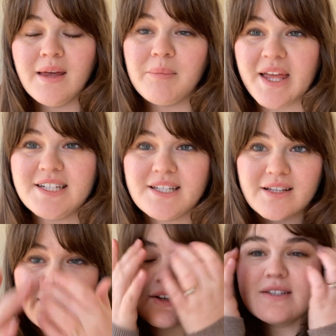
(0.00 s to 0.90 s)

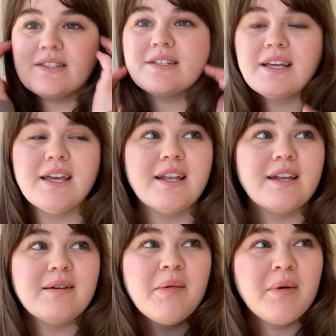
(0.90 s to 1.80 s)
painting looks
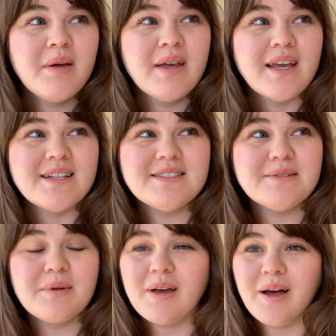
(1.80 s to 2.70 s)
in its